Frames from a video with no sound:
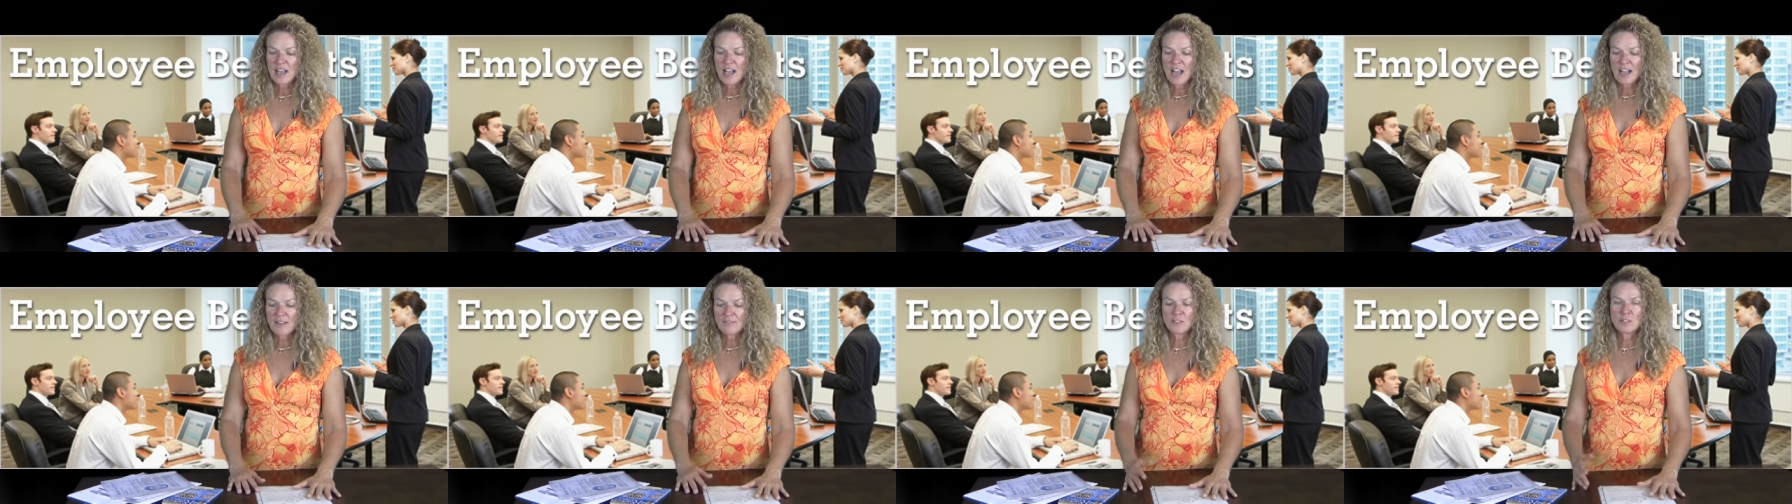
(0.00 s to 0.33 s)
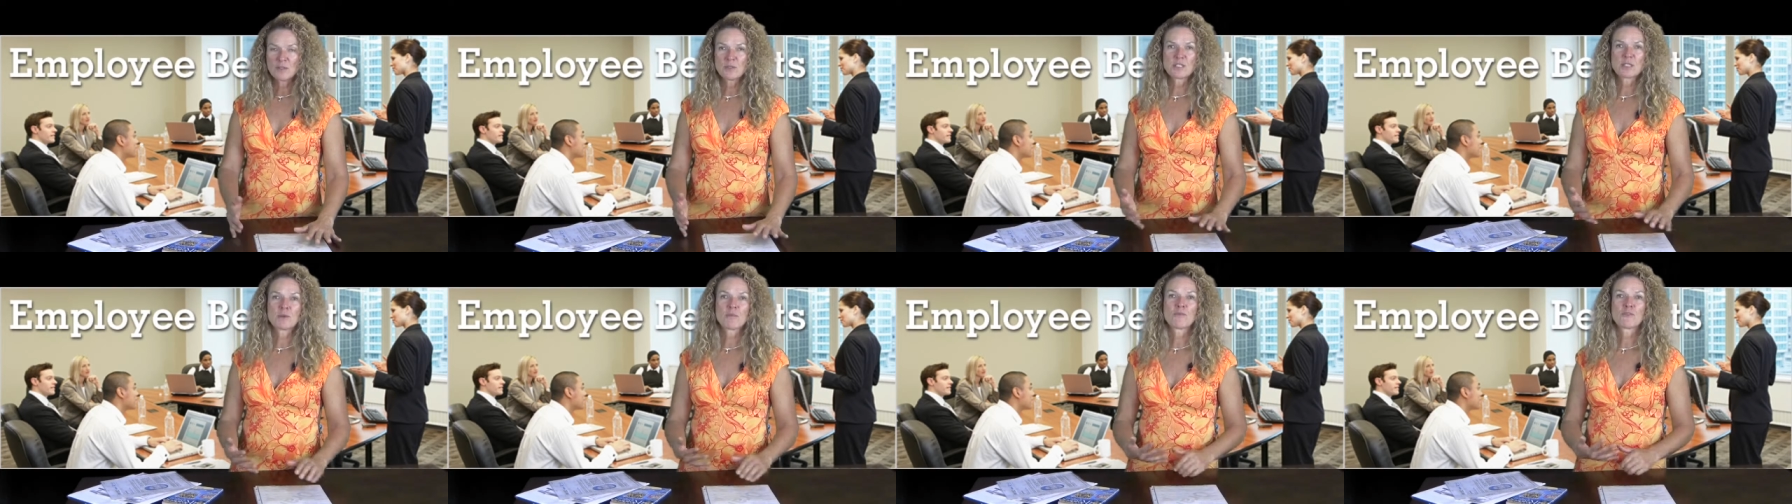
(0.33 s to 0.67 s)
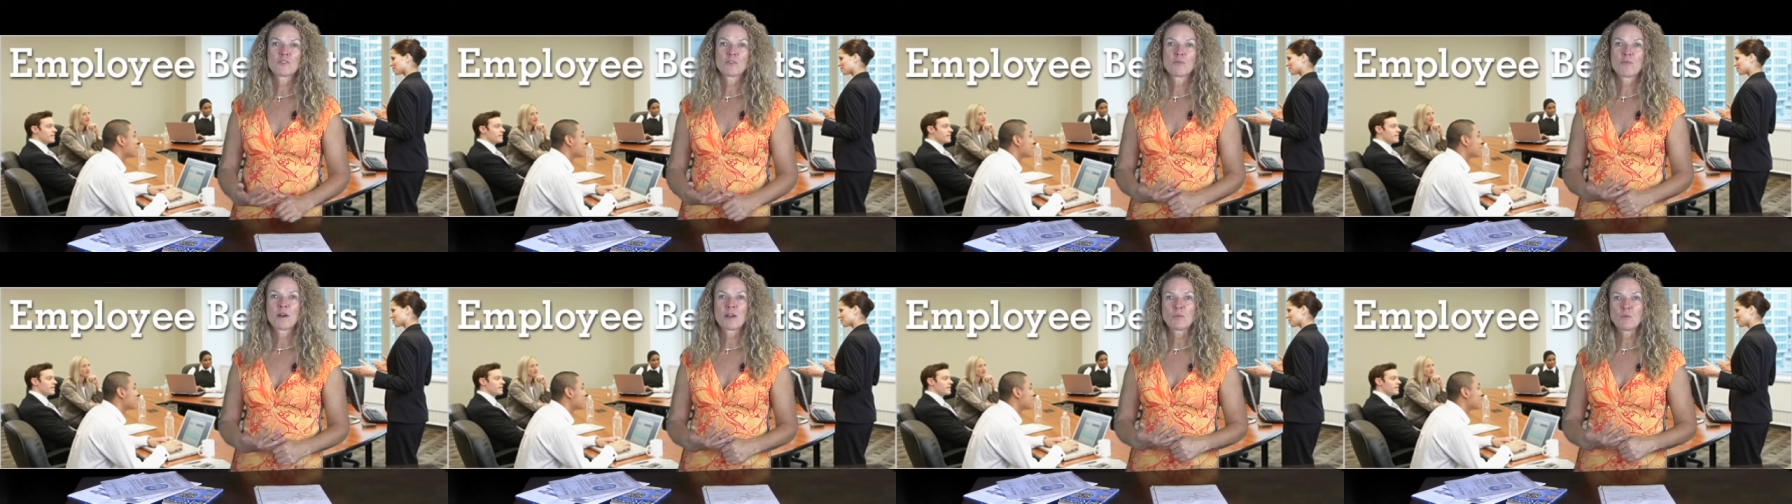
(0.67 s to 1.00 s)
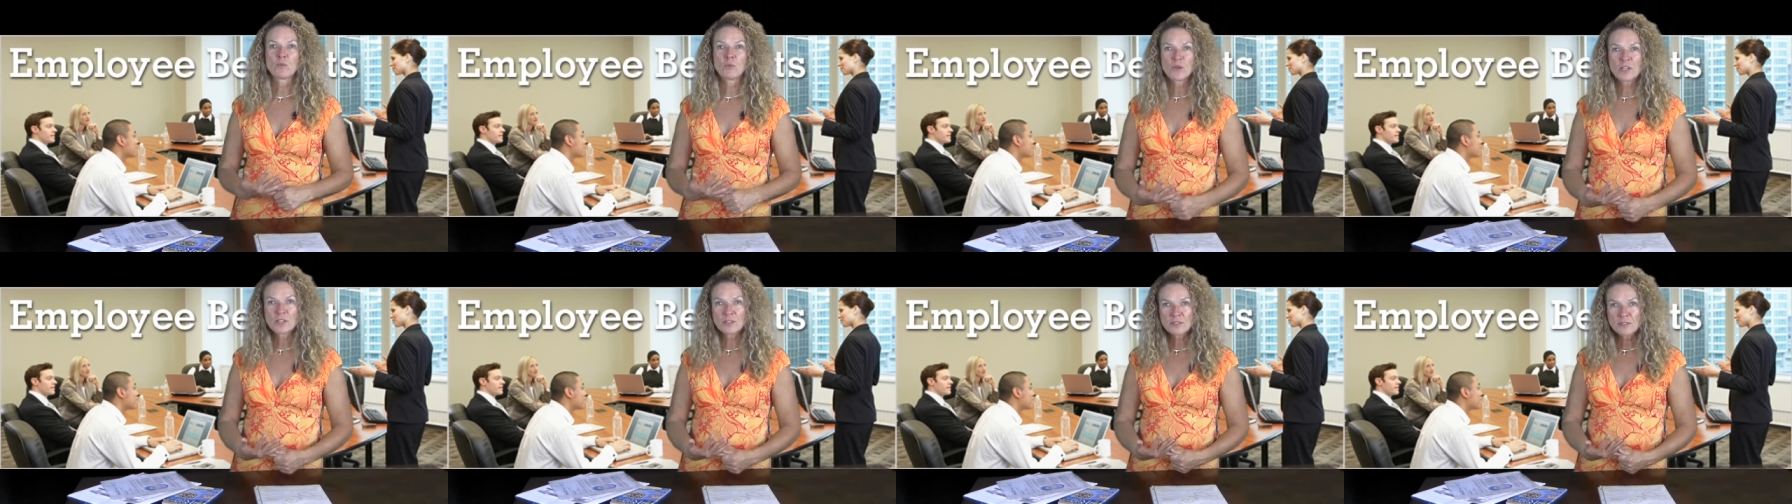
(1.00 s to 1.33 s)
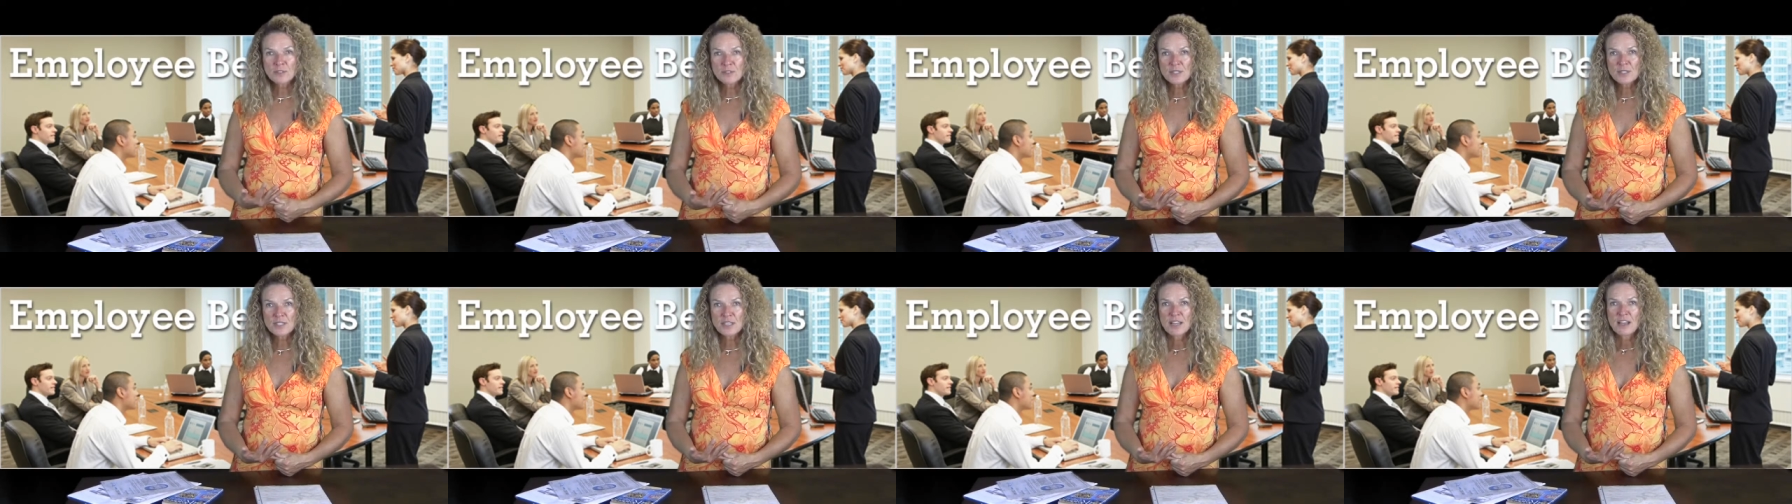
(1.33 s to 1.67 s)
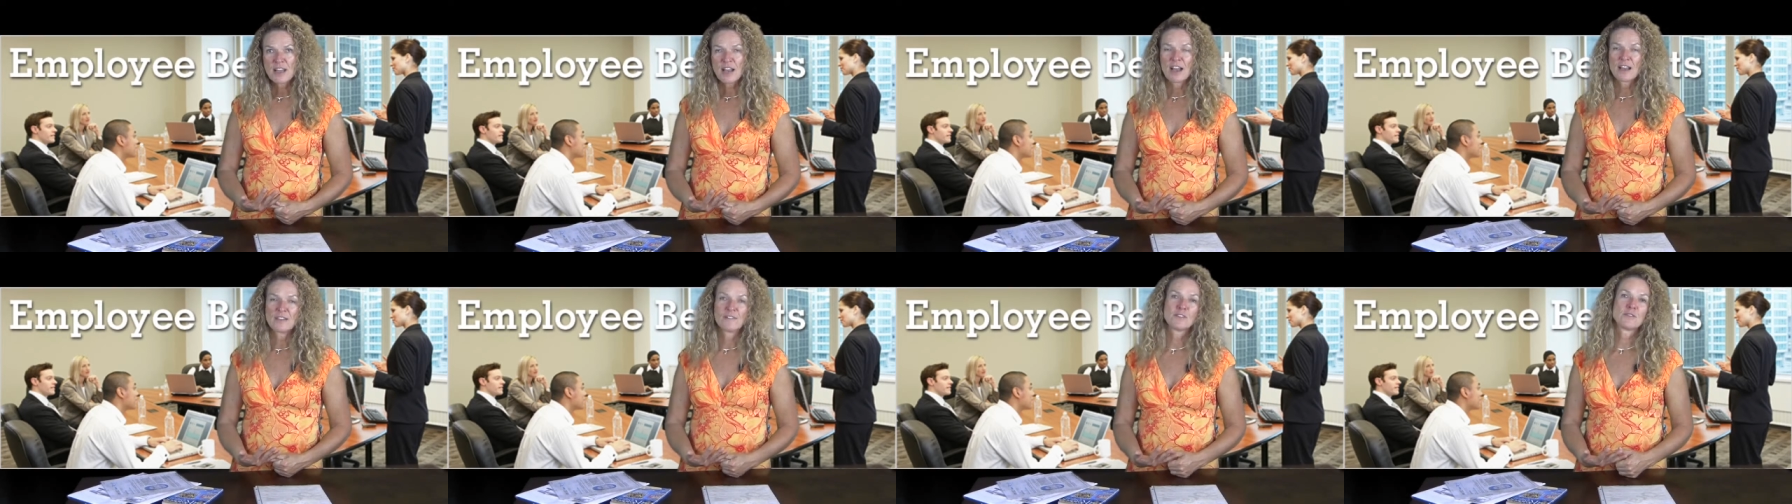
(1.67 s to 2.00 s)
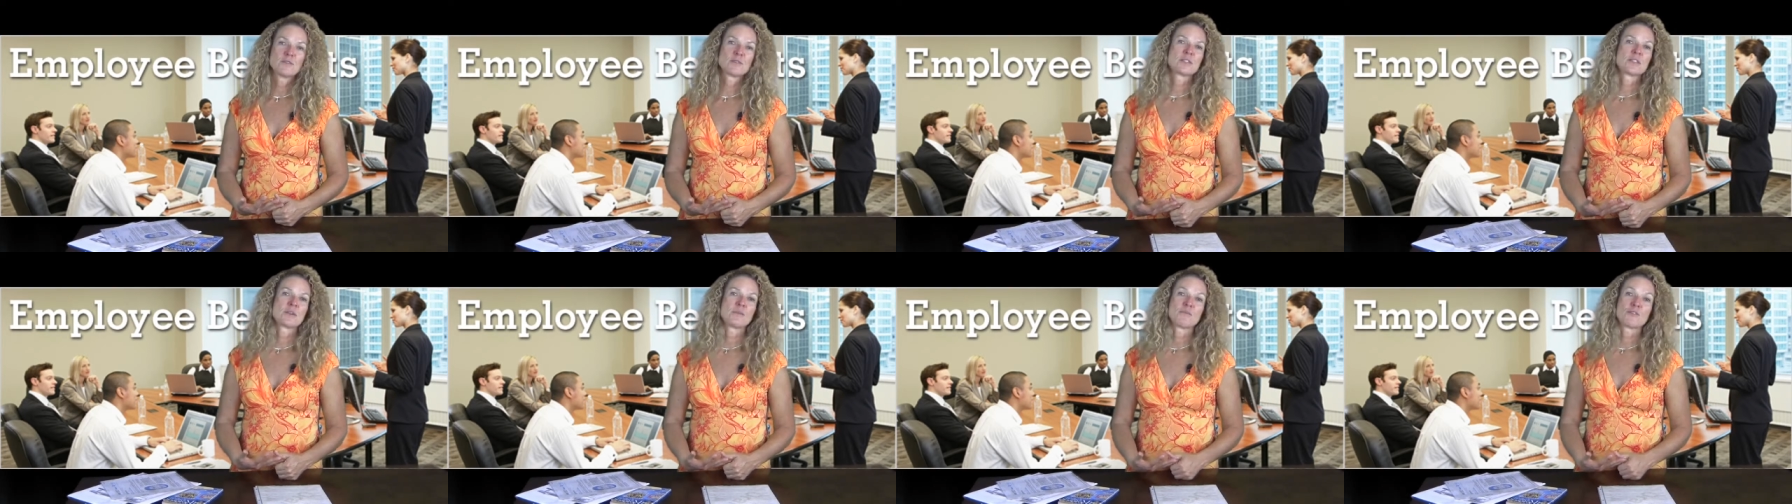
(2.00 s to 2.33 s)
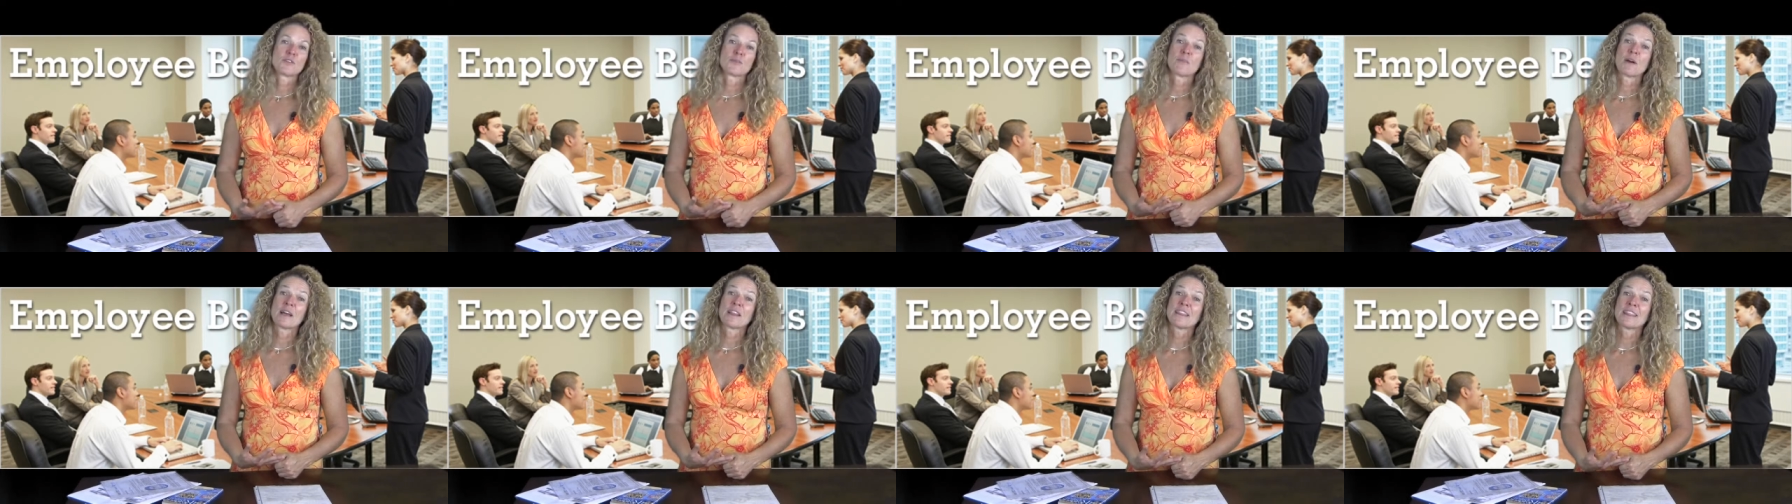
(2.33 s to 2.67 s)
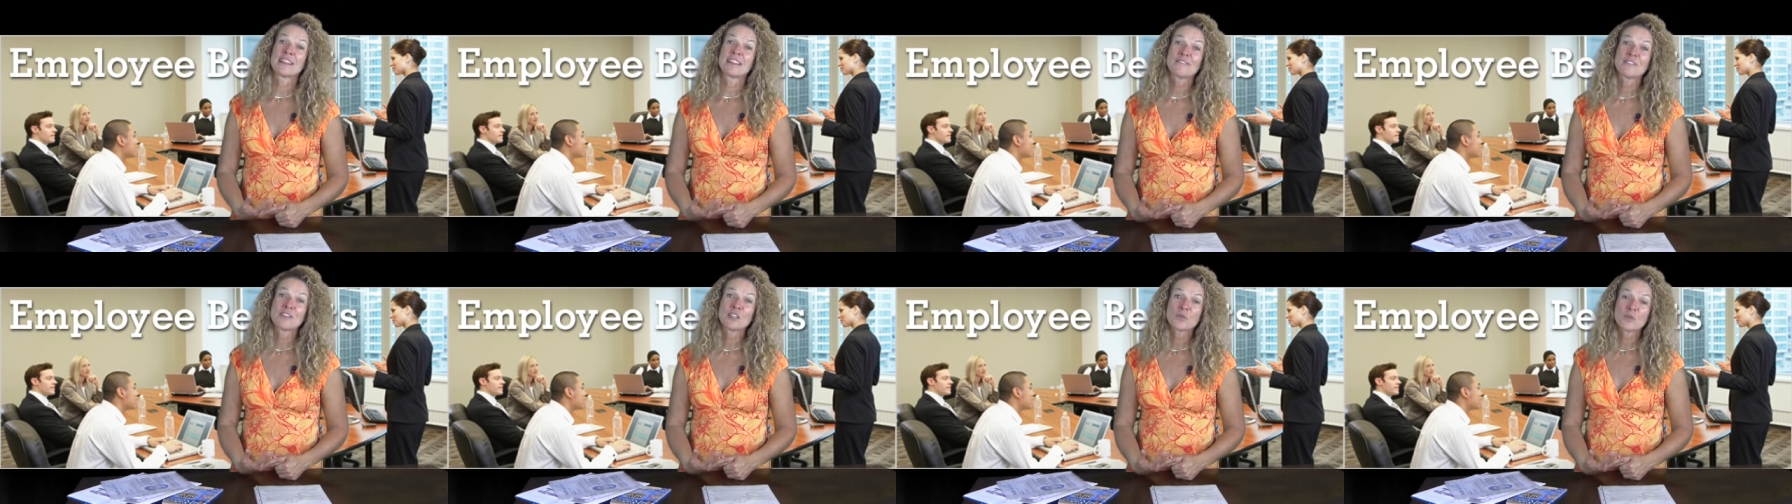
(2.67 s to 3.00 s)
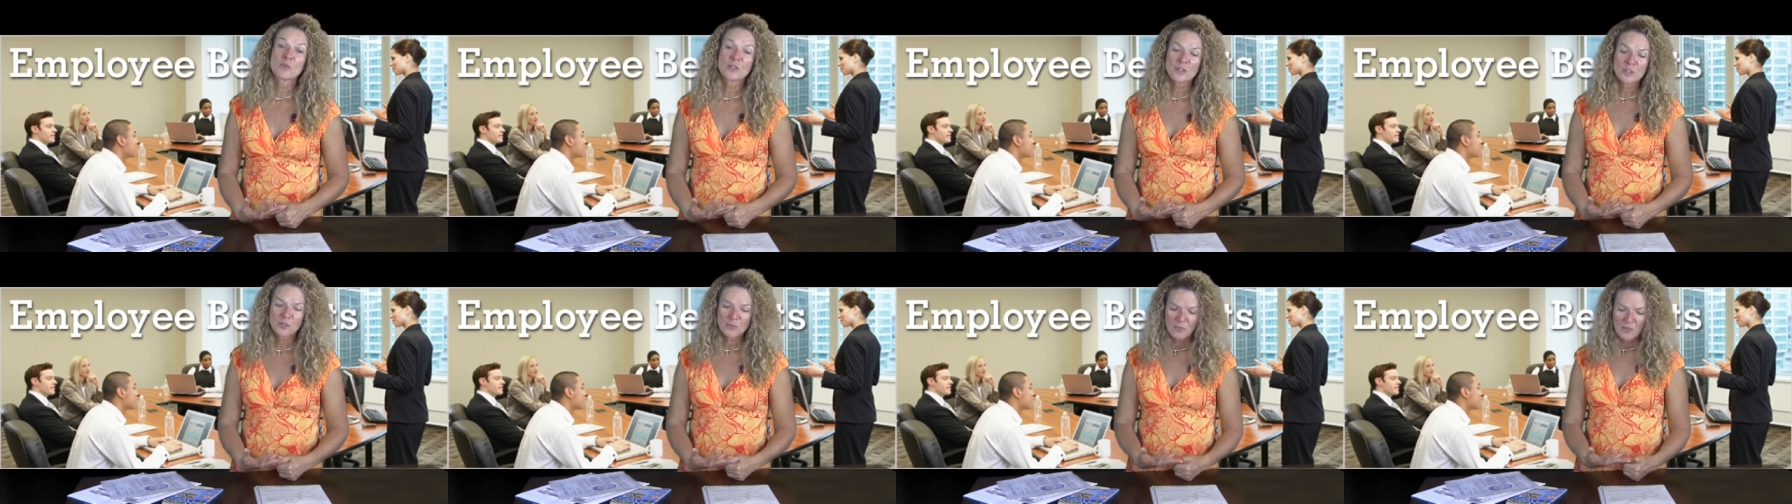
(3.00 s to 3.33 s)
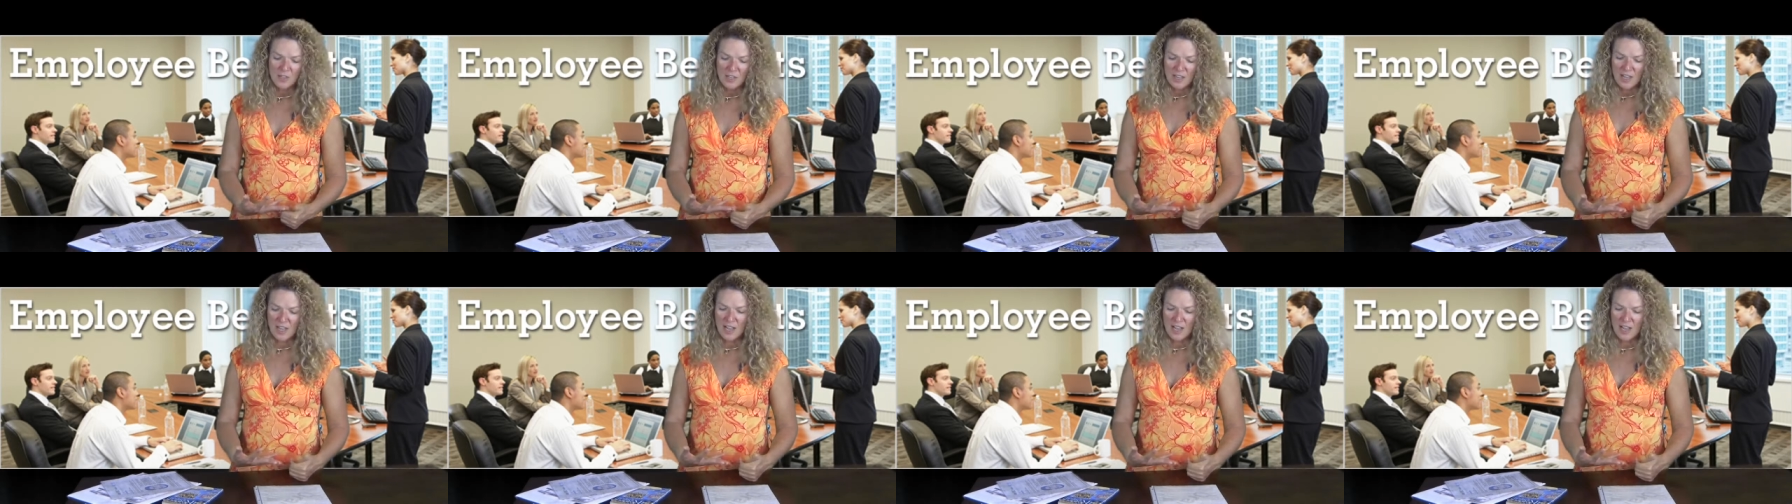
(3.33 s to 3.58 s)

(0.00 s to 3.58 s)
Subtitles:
I've used them for my wills, I've used them for my living will,